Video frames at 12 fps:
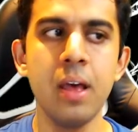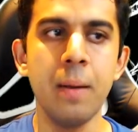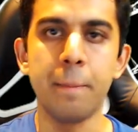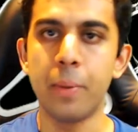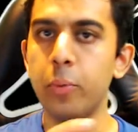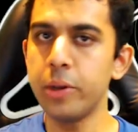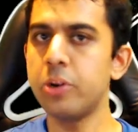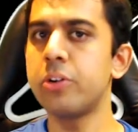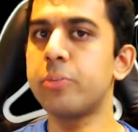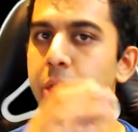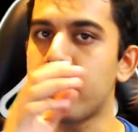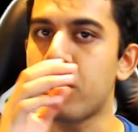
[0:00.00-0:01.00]
But we don't
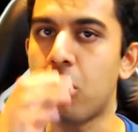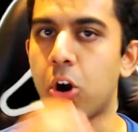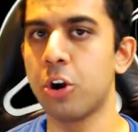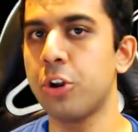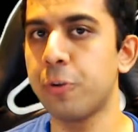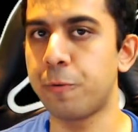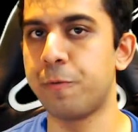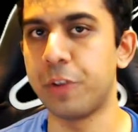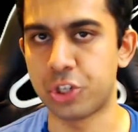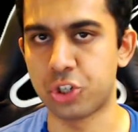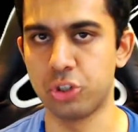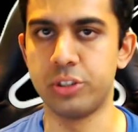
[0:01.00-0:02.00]
want
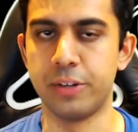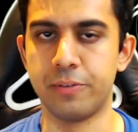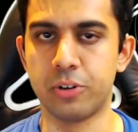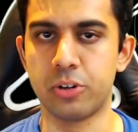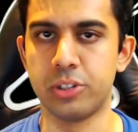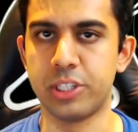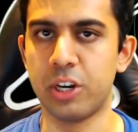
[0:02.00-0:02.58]
artificial difficulty.